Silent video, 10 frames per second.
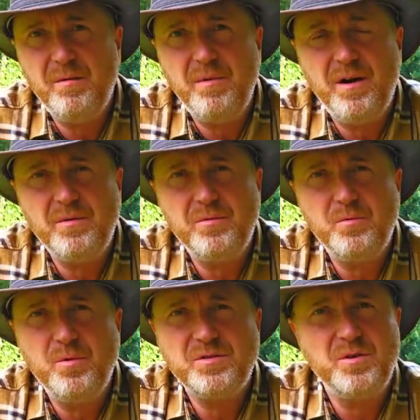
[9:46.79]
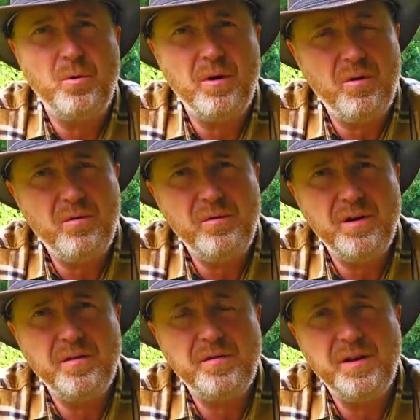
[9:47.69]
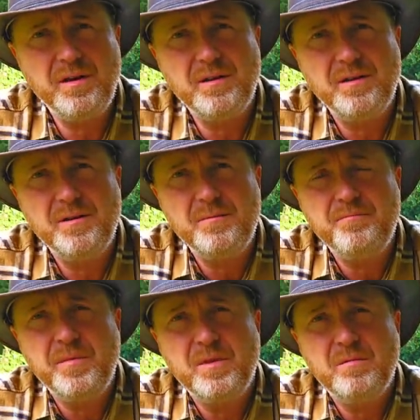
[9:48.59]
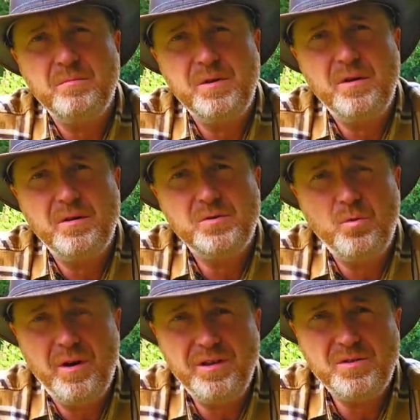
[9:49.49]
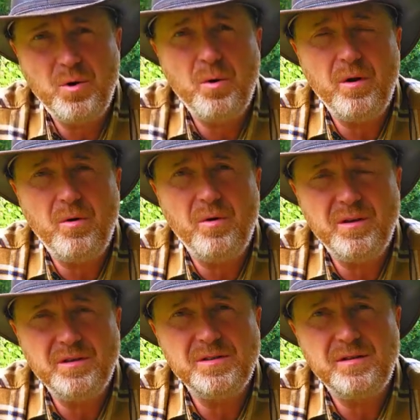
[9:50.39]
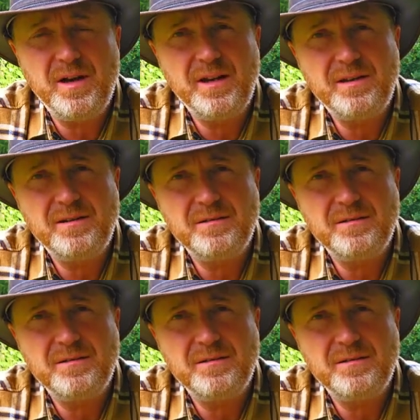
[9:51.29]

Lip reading: about what's going on, I think, because what is going on is that